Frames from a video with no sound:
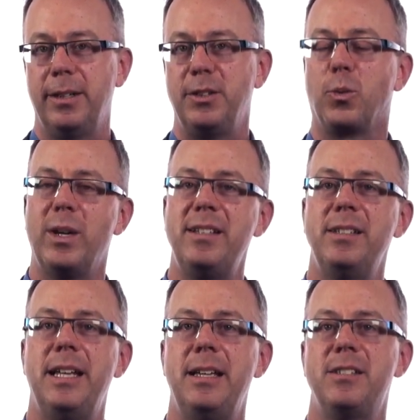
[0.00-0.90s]
And the
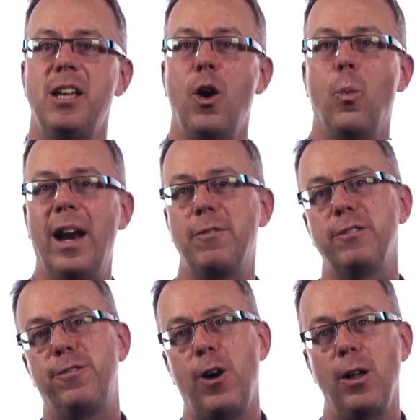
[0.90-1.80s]
reason is, whatever
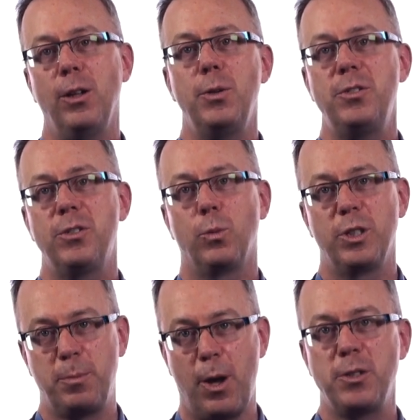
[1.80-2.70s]
follows
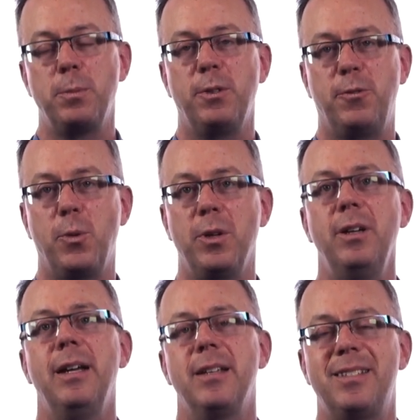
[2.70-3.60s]
responsible
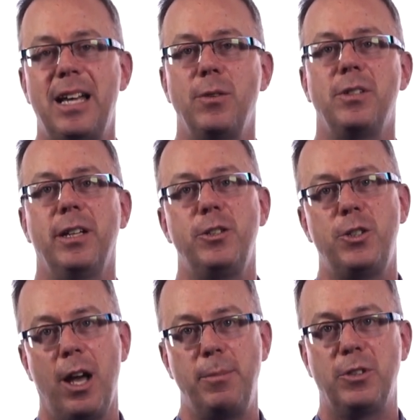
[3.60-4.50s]
for sounds like a
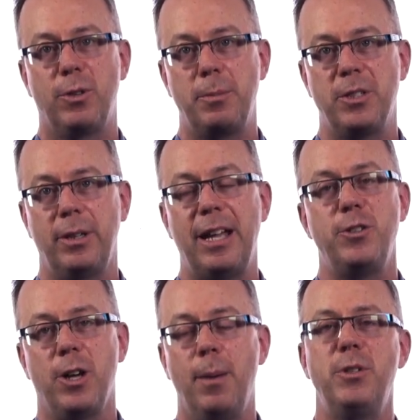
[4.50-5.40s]
job description,
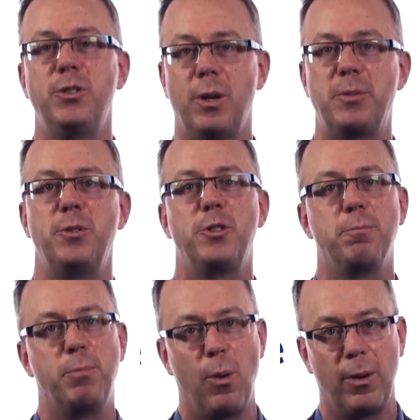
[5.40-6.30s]
and job descriptions are
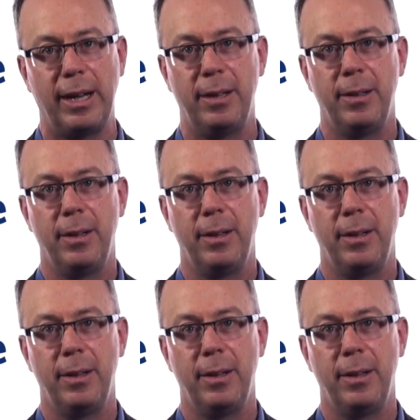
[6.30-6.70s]
boring.